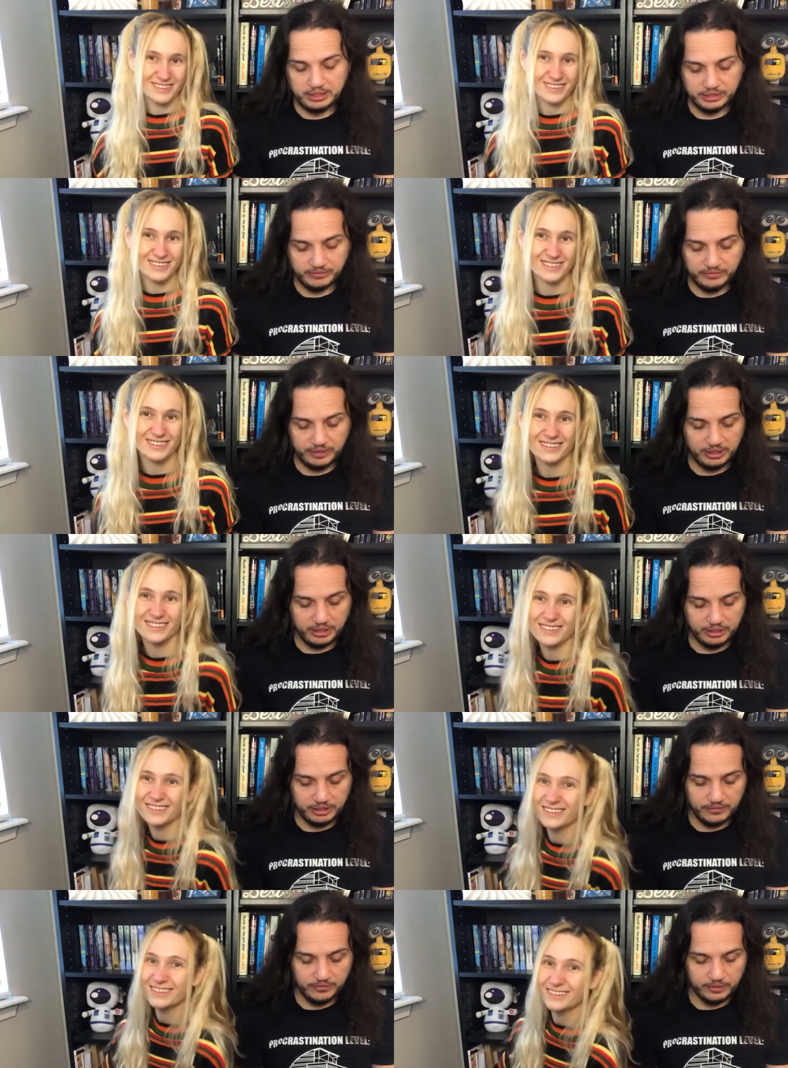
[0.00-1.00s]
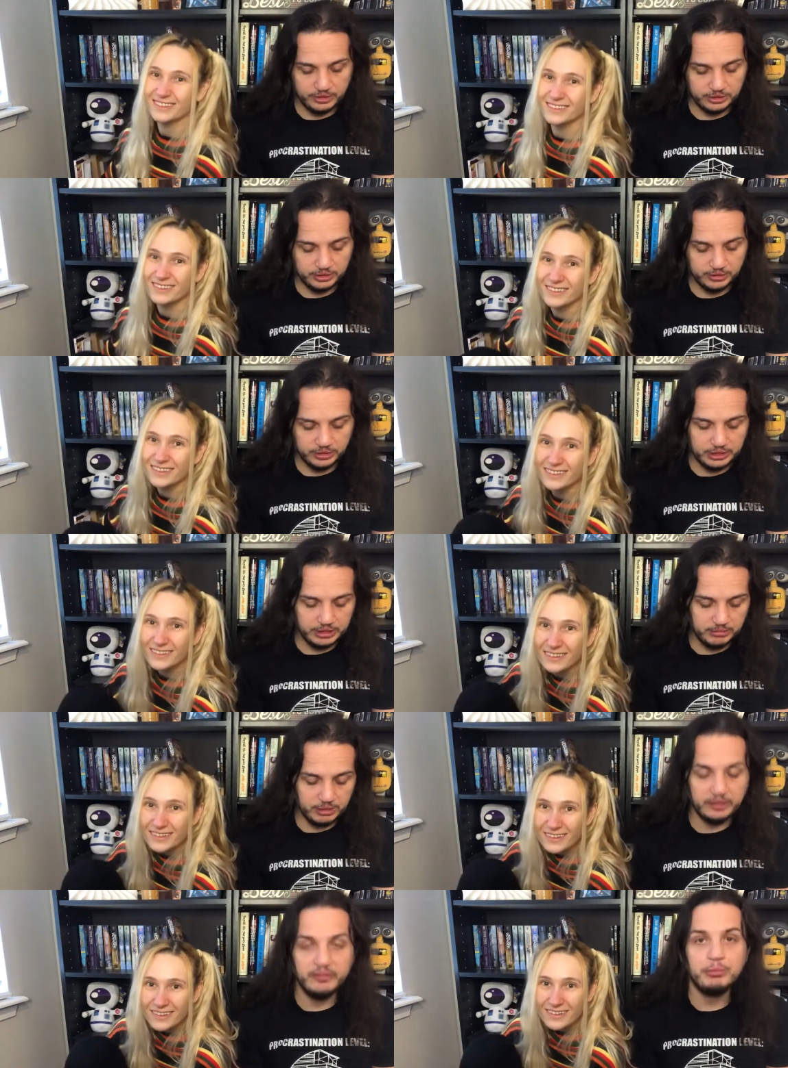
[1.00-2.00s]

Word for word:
Speaker 1: very hard to force or do any type of lift.